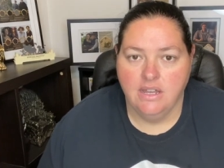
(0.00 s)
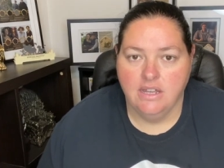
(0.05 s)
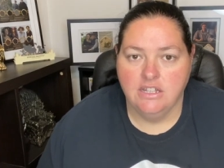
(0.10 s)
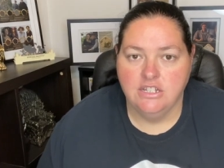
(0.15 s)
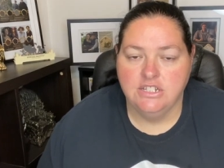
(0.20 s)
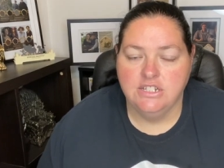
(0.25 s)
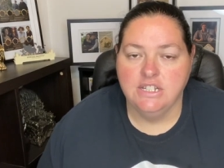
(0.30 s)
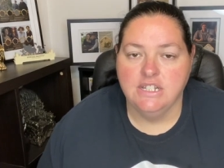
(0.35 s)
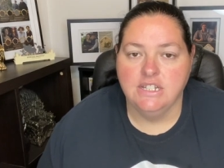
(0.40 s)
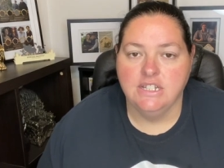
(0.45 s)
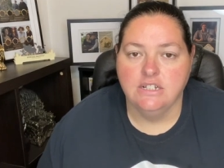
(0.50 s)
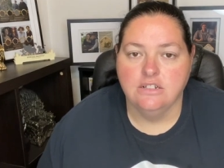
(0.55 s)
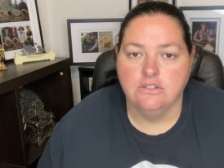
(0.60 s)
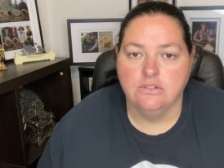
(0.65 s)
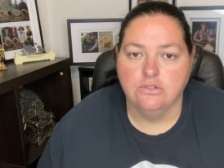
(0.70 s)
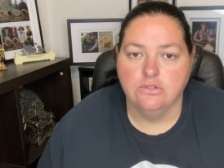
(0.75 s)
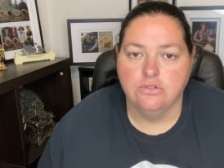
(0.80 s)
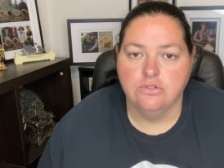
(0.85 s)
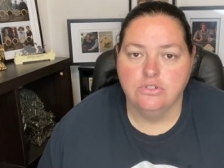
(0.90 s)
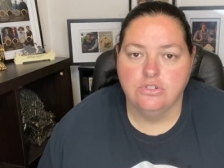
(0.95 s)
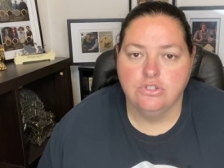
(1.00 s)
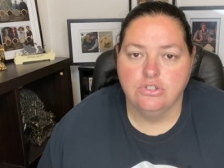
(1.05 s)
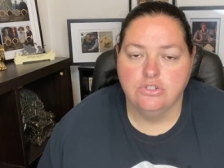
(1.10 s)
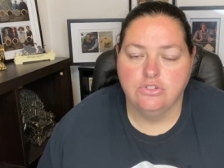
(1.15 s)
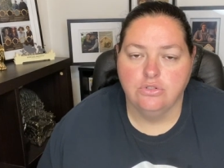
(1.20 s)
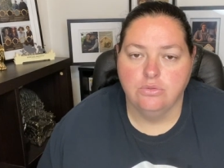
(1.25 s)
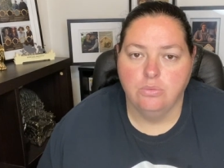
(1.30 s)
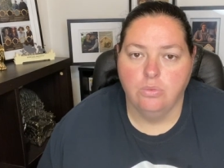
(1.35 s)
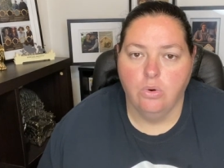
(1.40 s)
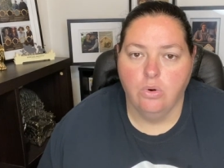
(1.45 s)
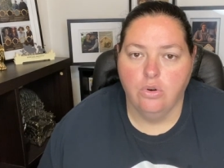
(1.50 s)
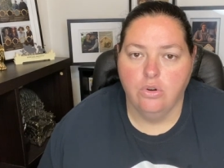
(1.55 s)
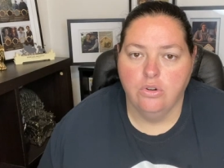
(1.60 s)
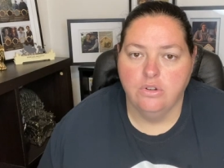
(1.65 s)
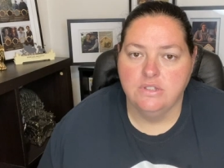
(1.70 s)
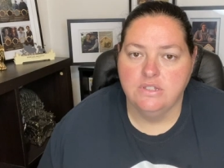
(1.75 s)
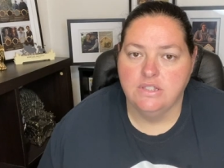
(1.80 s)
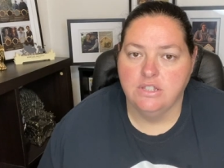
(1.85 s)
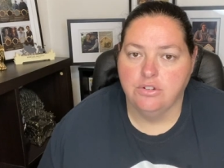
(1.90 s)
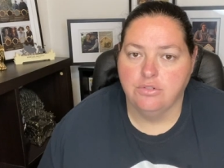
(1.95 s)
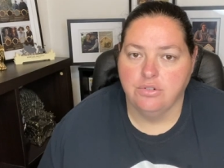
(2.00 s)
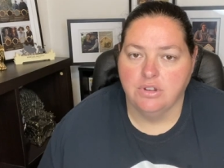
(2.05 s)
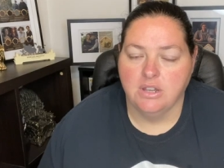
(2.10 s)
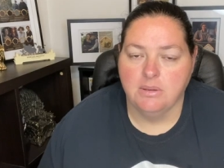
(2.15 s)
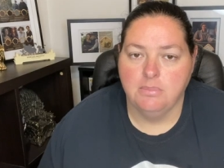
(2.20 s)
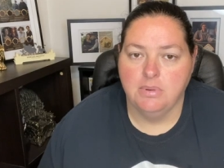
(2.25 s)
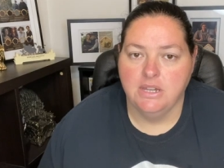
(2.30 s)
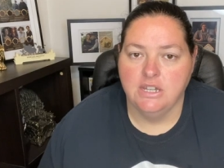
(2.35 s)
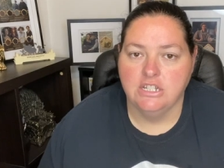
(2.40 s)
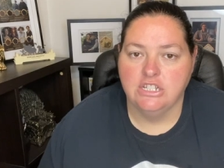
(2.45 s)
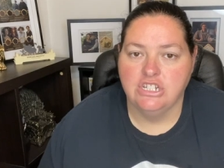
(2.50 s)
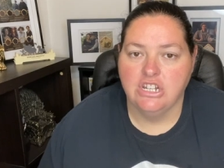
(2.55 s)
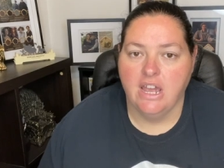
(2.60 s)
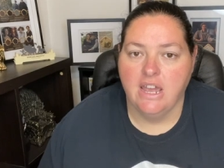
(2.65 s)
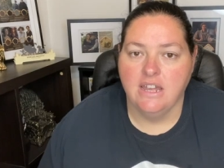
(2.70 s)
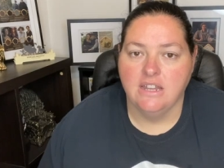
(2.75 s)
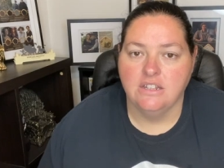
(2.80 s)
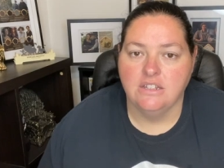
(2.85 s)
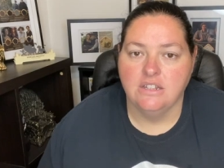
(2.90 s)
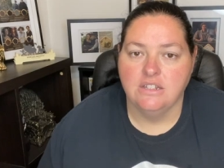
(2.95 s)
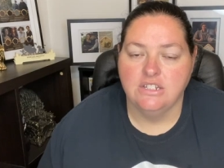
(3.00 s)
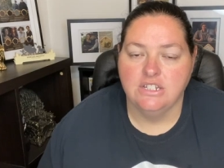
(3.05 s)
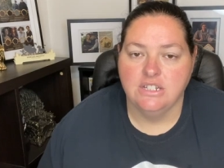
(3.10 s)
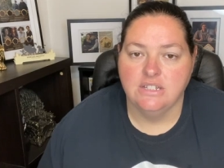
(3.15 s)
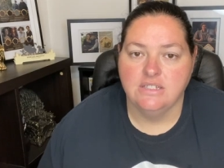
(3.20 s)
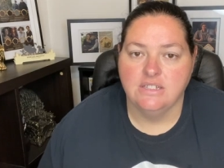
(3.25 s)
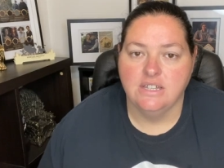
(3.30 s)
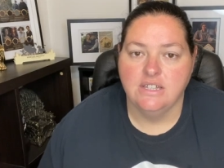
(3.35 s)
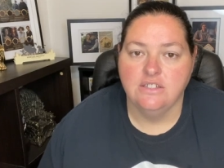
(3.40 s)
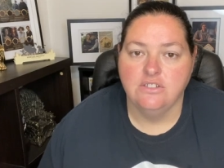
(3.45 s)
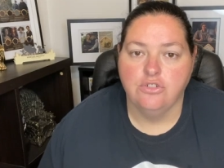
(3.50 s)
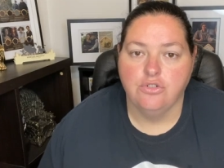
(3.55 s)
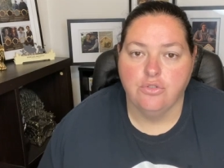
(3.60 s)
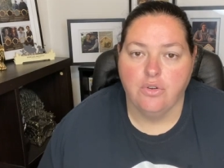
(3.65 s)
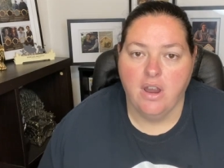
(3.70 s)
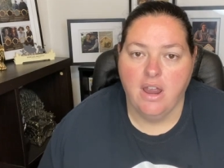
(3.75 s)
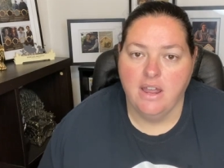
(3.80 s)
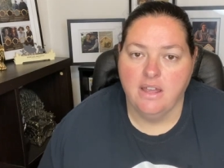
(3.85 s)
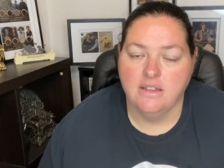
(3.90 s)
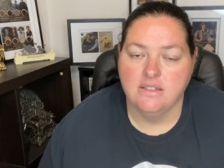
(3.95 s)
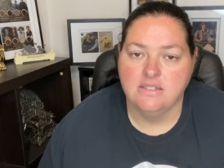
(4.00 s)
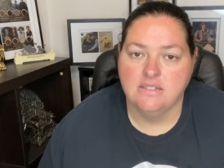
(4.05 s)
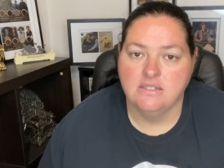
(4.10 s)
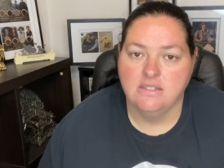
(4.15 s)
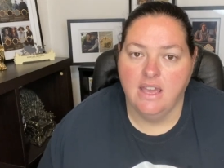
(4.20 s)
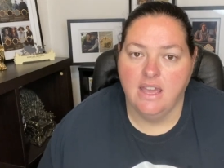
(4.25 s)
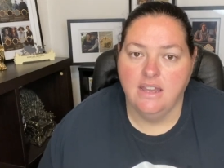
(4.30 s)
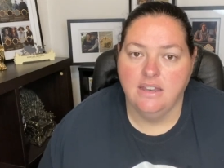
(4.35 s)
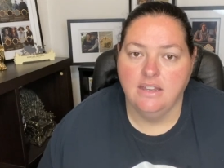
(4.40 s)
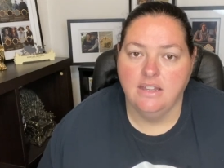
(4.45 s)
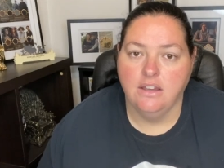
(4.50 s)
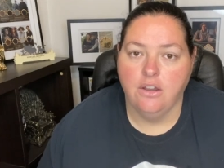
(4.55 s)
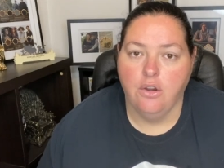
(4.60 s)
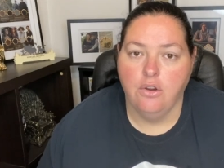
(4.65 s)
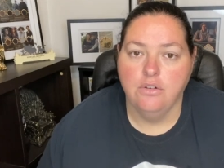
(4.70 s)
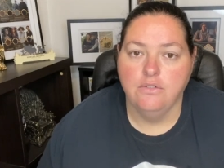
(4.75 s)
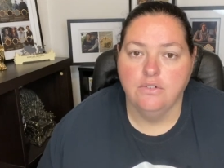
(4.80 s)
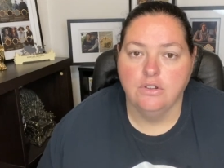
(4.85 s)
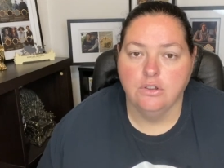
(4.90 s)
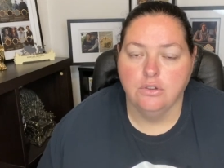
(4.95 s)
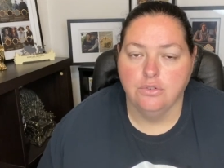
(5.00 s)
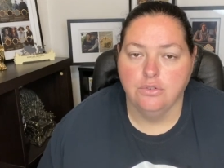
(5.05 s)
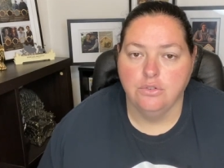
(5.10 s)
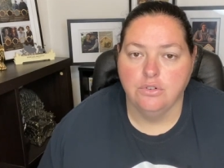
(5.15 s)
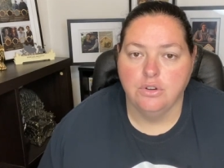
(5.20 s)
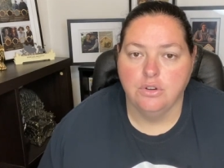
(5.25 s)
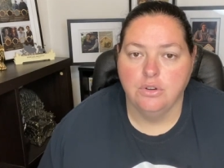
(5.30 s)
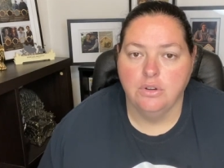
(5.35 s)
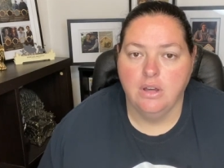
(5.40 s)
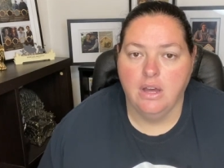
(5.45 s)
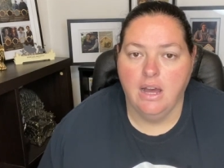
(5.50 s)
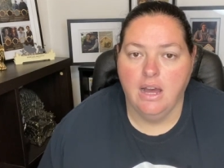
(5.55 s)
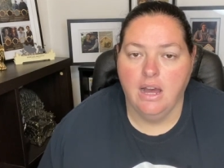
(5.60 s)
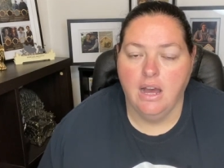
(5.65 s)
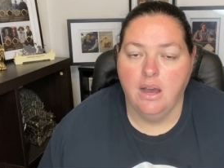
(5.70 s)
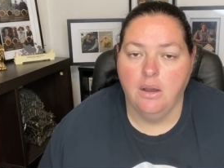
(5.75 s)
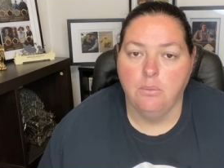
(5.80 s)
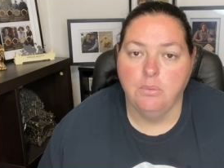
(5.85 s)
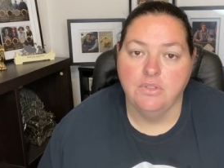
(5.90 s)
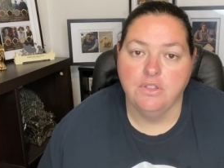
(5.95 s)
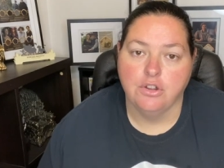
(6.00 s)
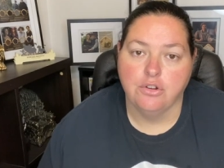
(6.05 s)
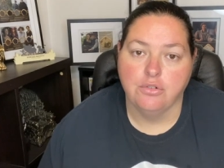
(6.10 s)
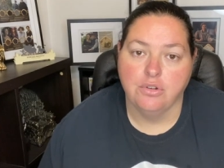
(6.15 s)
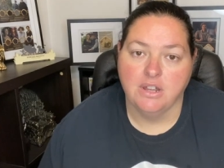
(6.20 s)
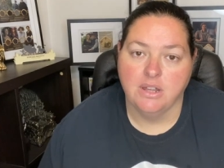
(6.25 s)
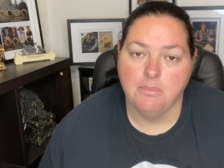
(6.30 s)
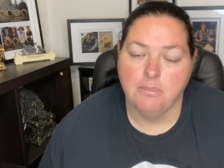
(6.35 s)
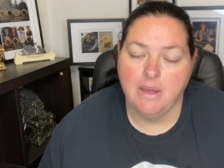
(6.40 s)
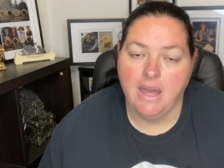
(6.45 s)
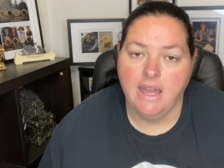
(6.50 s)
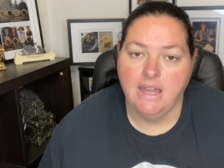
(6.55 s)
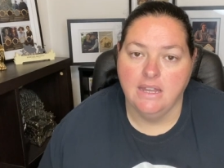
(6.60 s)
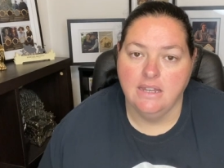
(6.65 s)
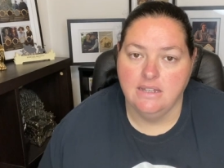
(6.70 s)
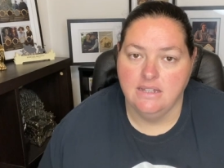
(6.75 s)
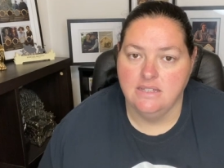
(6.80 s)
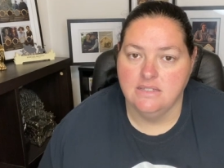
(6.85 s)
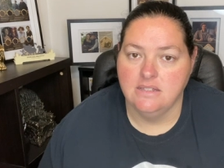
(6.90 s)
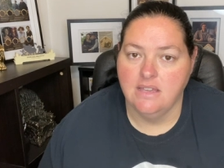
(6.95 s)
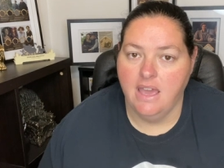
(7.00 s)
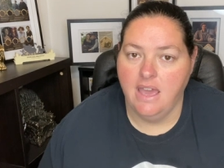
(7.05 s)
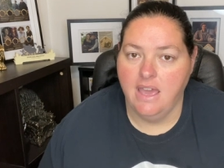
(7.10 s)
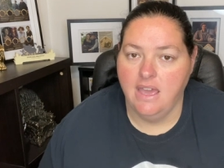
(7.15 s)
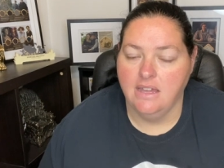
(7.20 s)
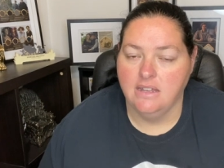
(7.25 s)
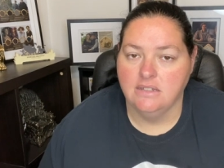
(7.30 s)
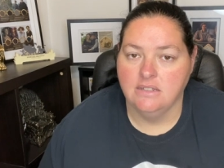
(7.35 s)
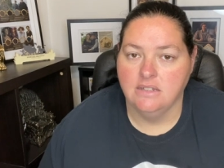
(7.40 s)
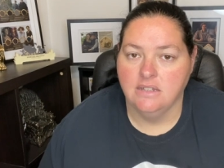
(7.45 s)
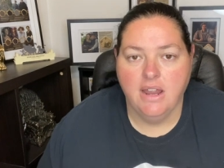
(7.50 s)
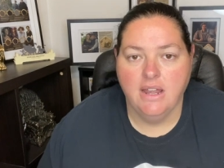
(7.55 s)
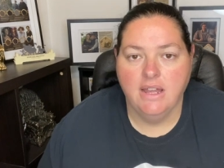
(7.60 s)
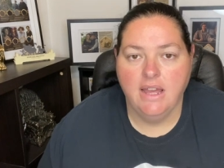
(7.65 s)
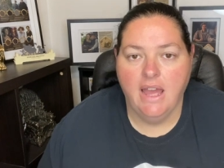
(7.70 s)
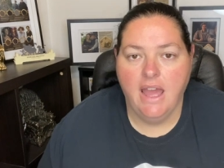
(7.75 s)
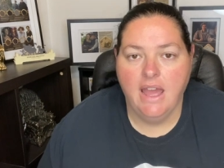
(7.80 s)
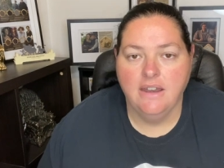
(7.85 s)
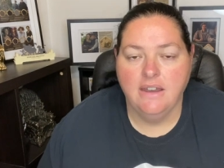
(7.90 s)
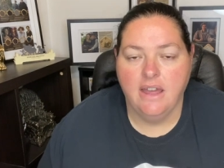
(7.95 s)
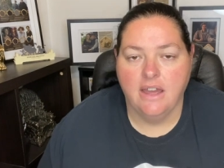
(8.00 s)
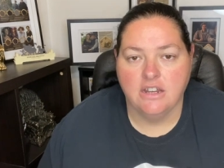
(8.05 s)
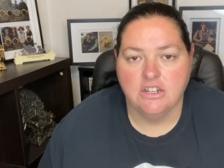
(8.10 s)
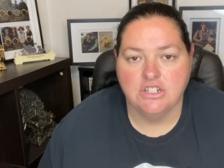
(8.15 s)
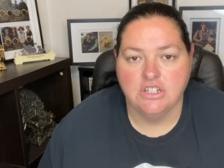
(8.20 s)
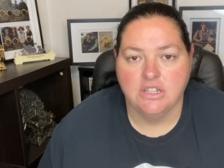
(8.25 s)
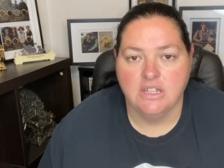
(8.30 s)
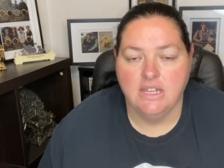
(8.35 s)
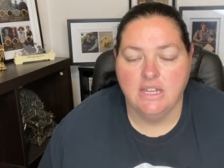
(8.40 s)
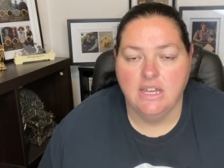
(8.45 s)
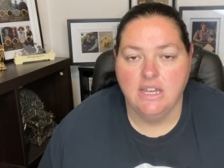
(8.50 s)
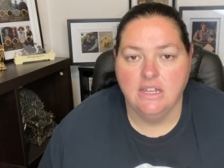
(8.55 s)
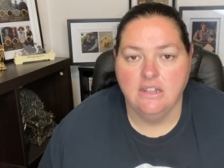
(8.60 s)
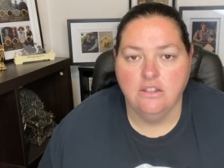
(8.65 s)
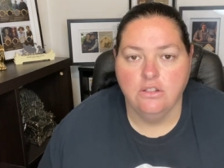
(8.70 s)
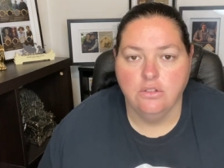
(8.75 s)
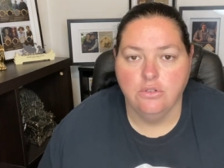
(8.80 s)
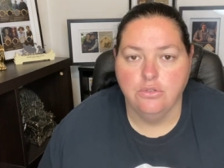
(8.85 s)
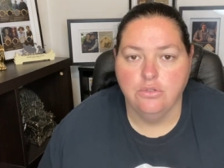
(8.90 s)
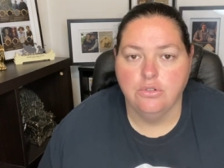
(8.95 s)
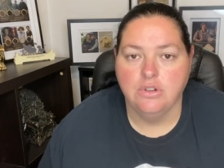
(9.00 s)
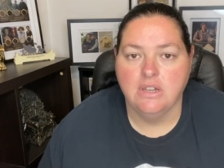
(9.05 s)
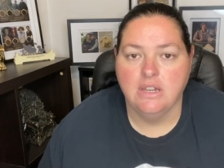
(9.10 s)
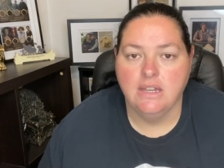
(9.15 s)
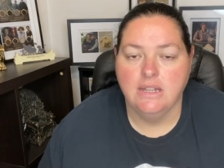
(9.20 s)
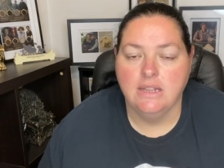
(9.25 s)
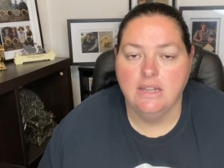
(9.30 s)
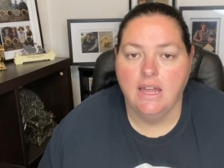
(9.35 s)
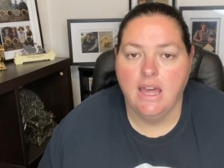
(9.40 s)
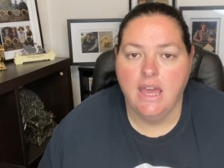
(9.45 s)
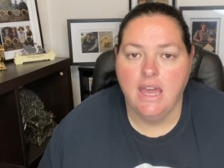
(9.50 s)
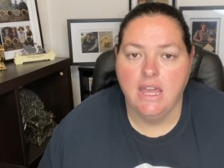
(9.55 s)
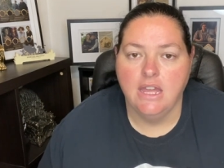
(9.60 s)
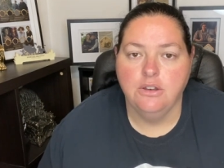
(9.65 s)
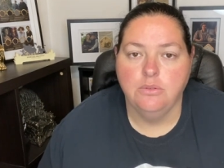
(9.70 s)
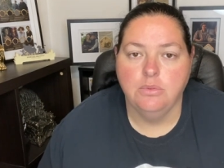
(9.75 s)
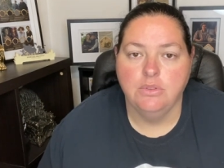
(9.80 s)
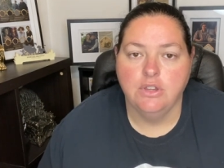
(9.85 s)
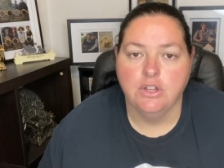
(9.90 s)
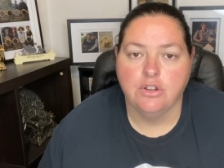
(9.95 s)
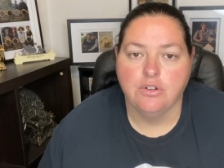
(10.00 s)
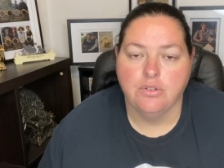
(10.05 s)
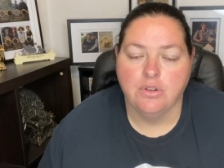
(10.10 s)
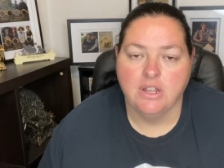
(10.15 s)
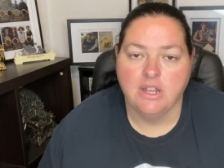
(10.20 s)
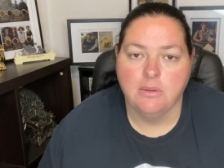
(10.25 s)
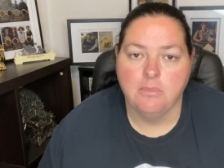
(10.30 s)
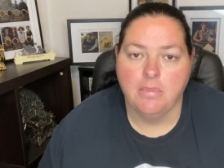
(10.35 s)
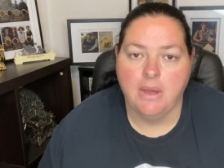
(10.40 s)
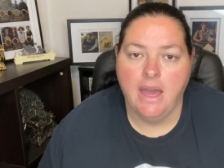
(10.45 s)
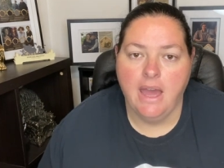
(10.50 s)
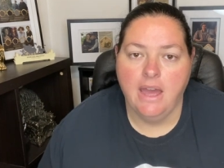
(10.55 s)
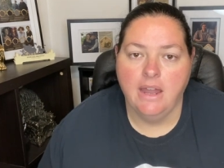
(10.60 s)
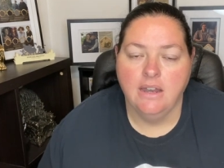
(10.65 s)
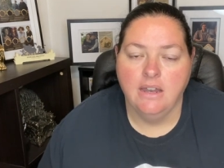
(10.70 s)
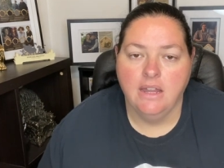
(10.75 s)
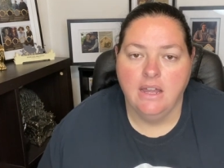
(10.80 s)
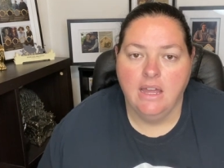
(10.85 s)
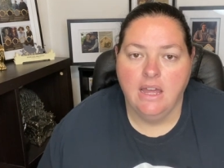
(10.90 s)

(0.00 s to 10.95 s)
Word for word: She looks towards the cricket pitch and she sees Greg standing over Luke uh, with a cricket bat in his hand. Greg had actually hit Luke in the head with the cricket bat